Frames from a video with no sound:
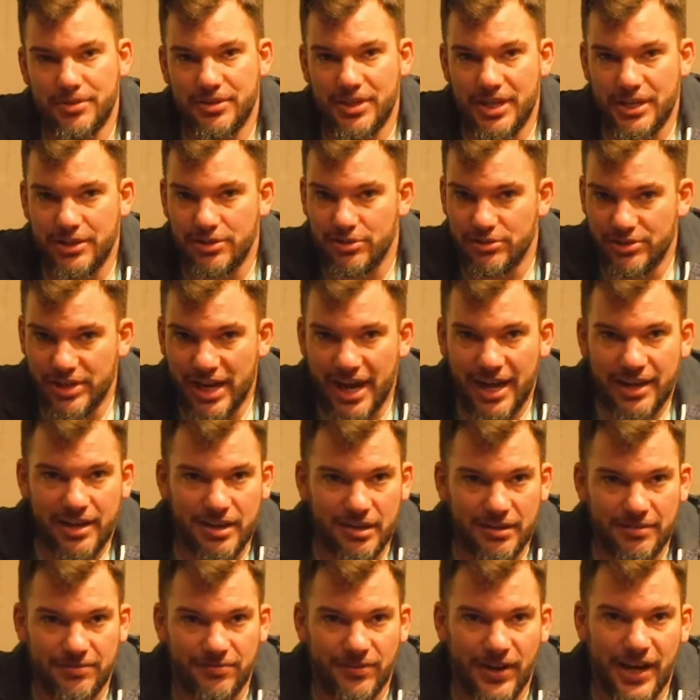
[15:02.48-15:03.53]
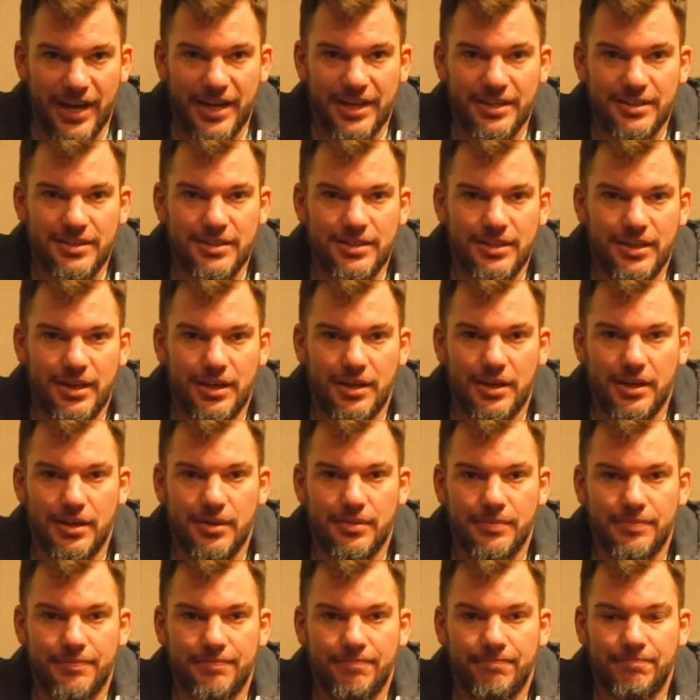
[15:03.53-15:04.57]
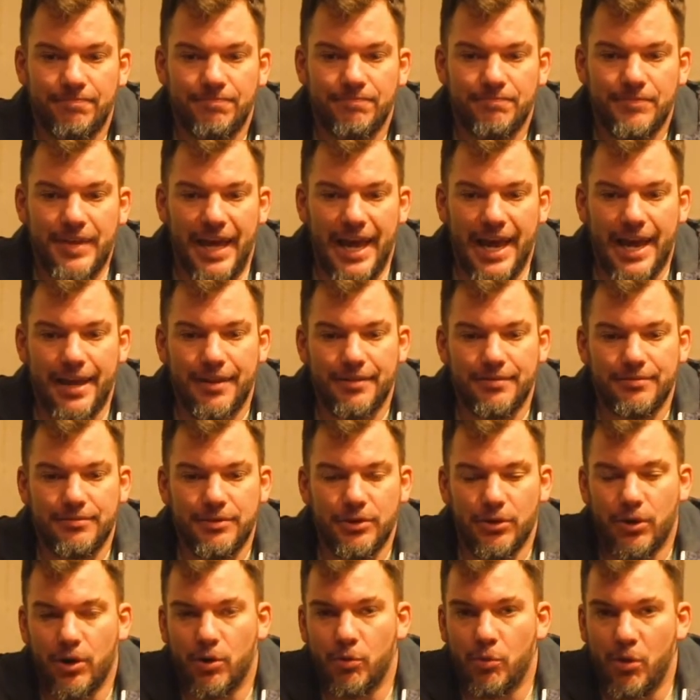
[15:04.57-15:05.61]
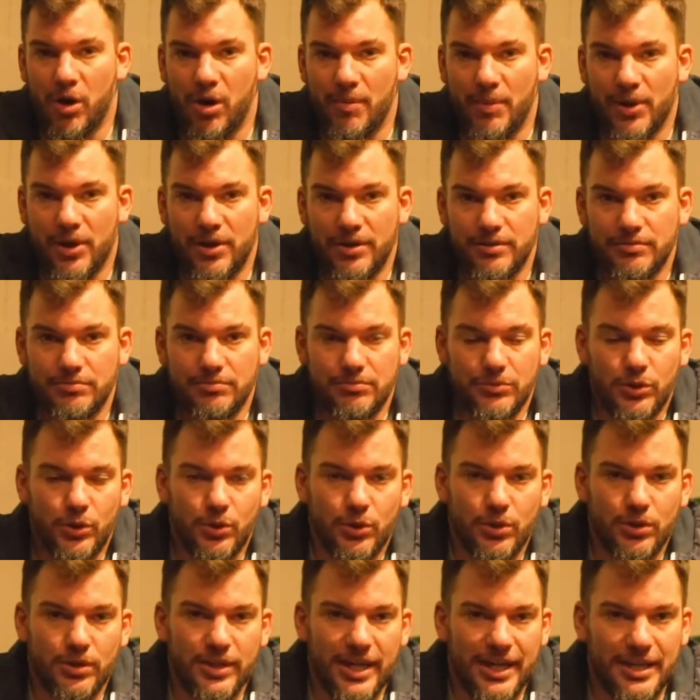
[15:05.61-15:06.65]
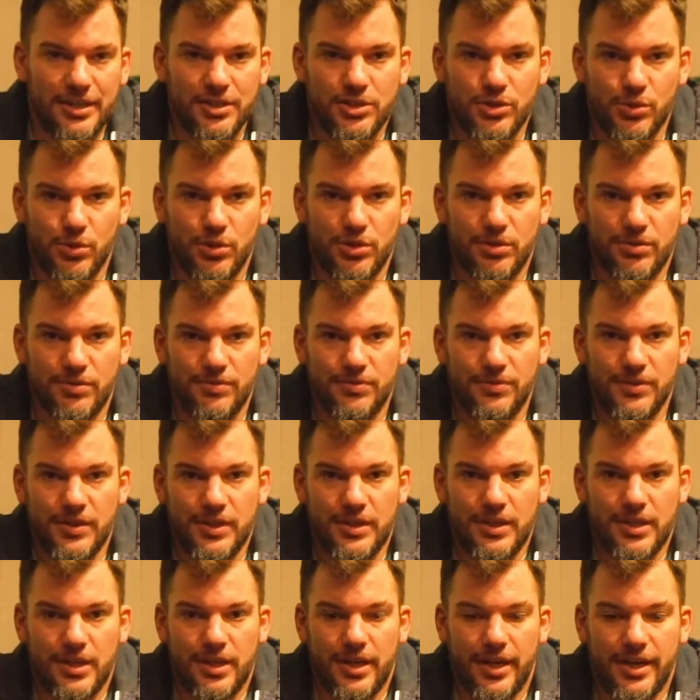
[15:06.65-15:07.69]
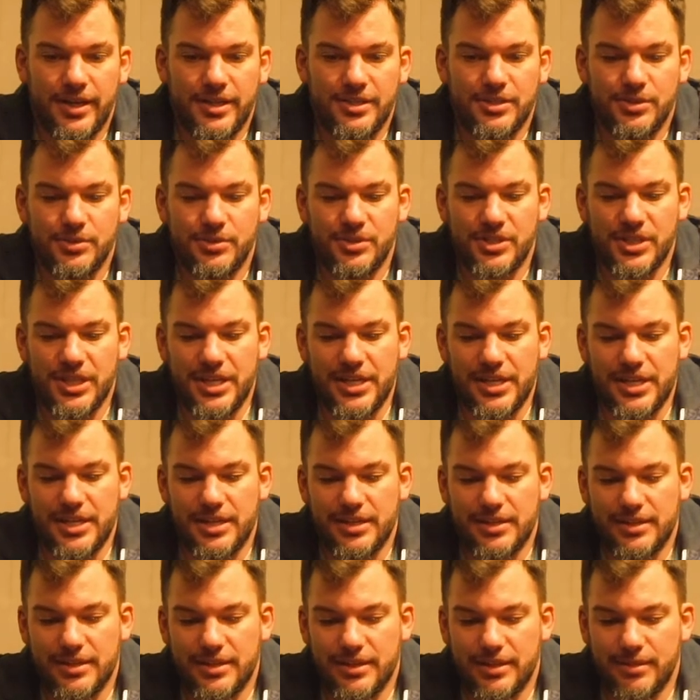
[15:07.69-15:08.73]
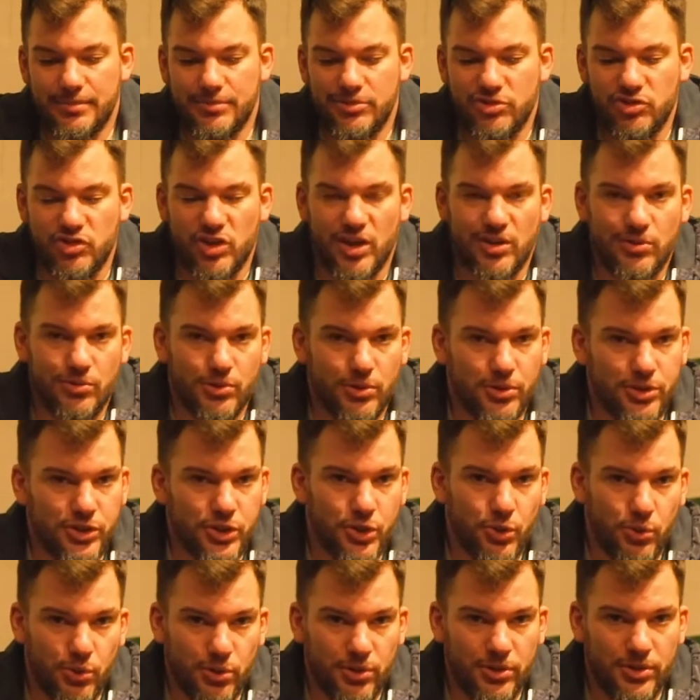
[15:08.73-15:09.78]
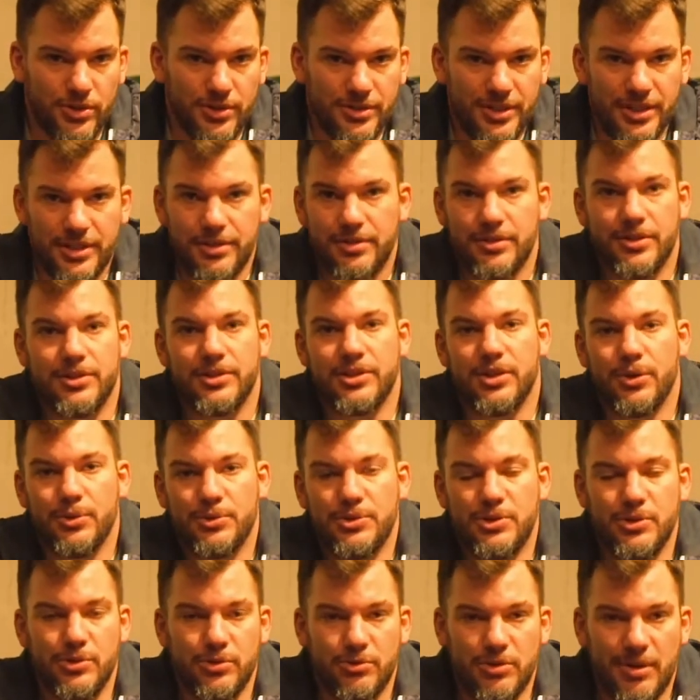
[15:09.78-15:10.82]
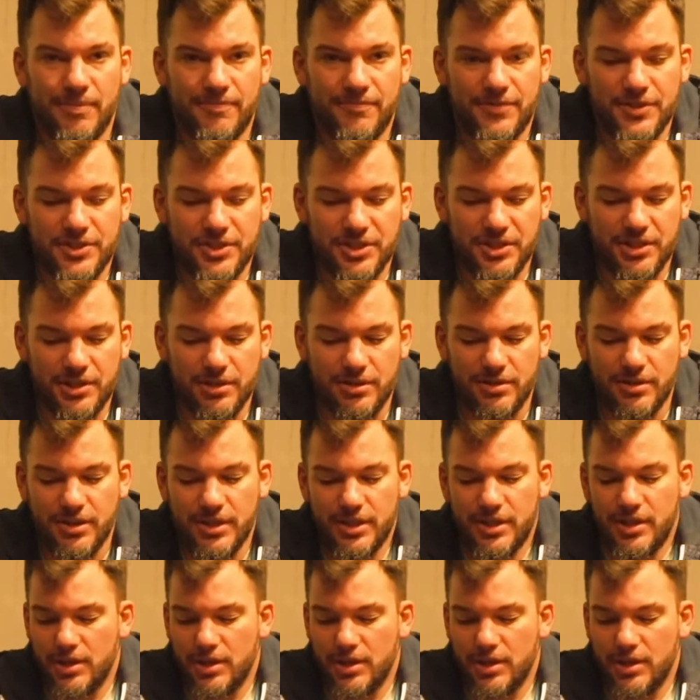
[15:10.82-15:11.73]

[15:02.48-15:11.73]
that you're not going to find at a Walmart or any sort of, I guess you'd say, general store that you're going to go to grab fishing gear.